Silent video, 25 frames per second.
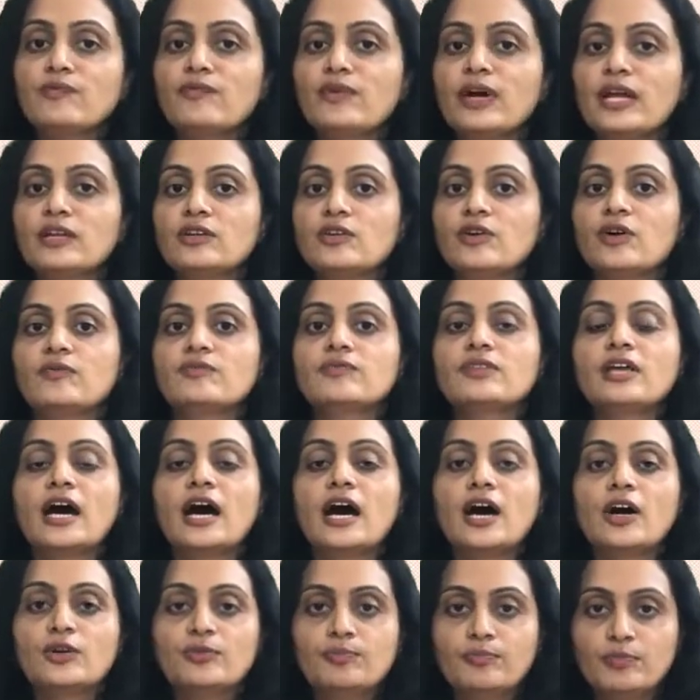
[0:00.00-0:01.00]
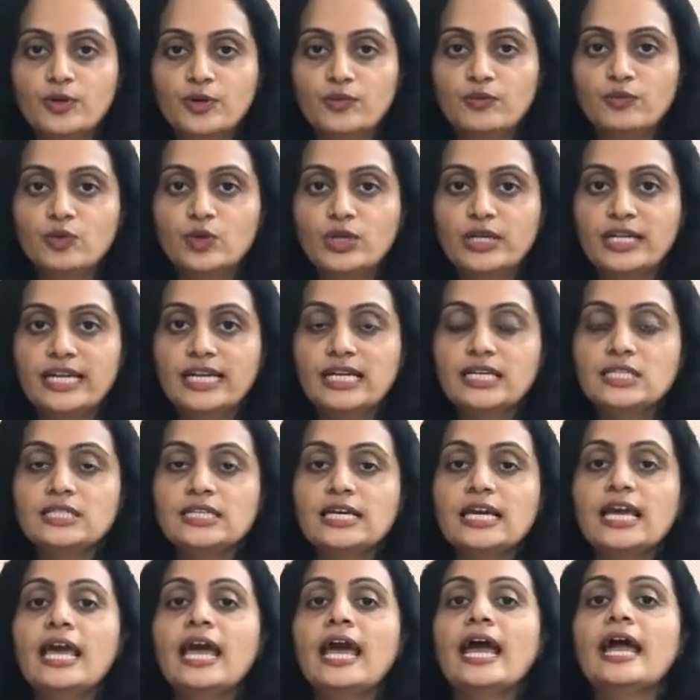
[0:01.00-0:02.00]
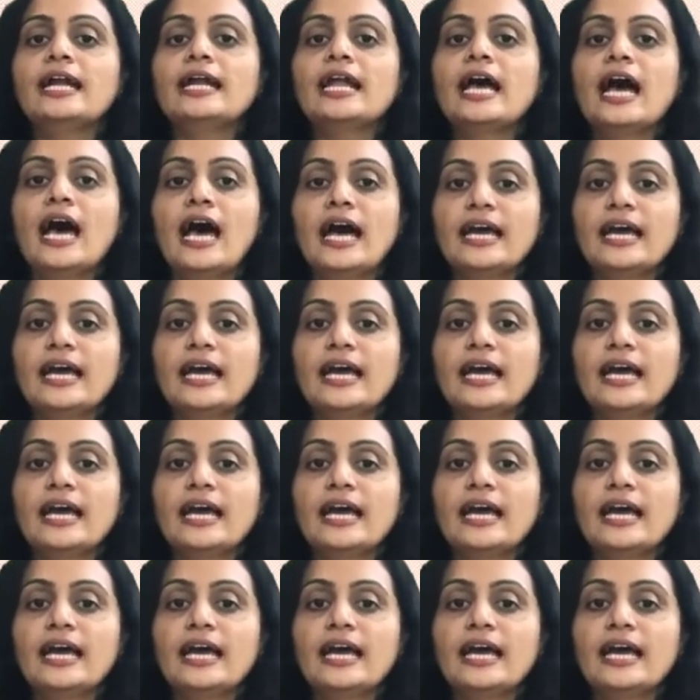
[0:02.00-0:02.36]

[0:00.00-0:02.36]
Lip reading: value of the output voltage, and